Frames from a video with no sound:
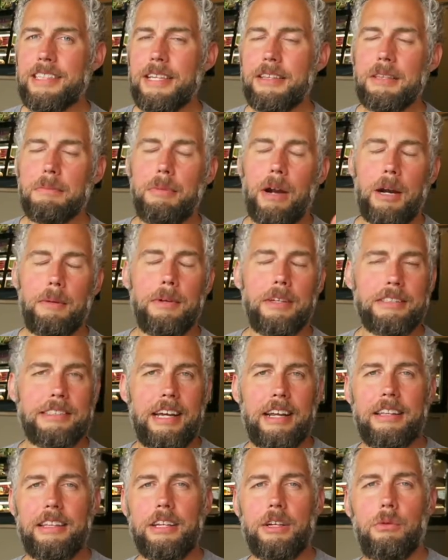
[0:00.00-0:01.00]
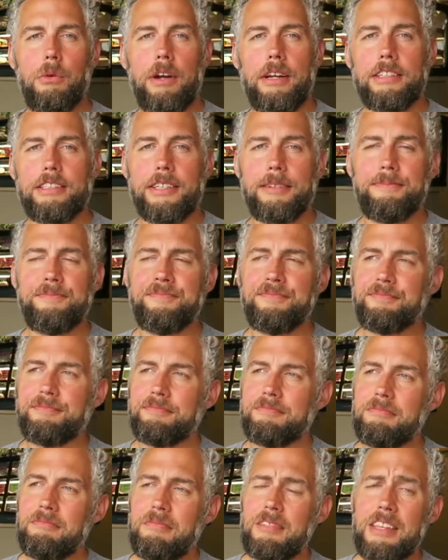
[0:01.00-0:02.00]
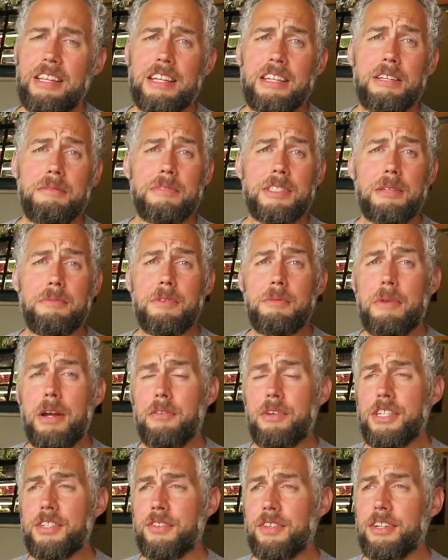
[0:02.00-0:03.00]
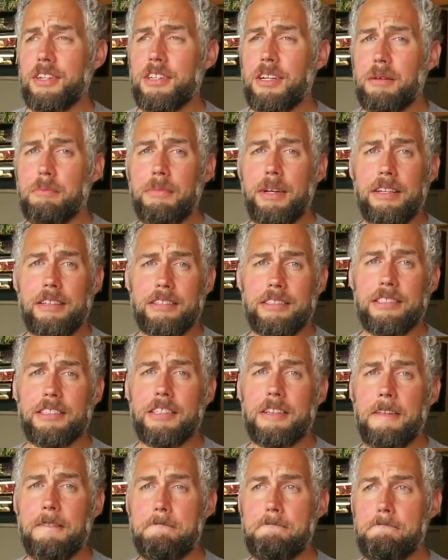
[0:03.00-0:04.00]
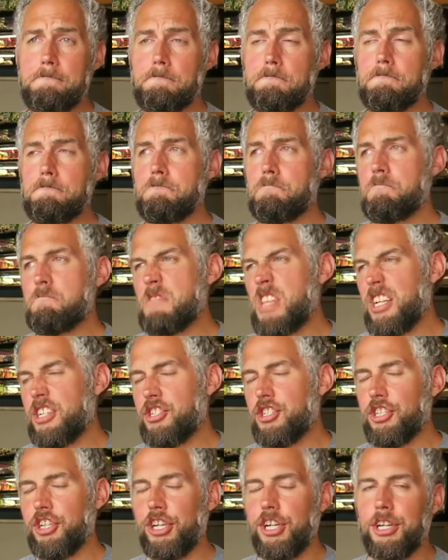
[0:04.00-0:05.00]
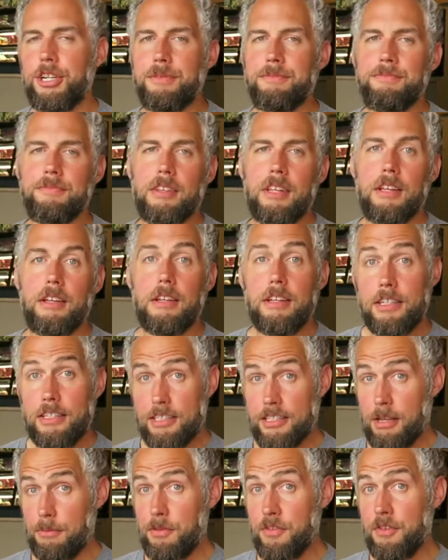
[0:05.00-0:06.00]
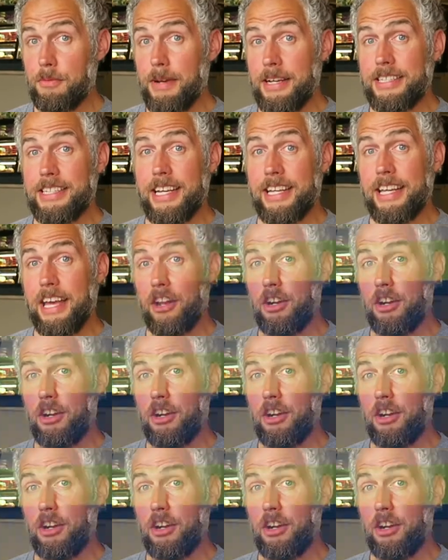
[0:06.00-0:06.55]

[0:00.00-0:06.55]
Keep the barbells out of the equation. Some of you might reach for your dumbbells. Sure. Some of you might take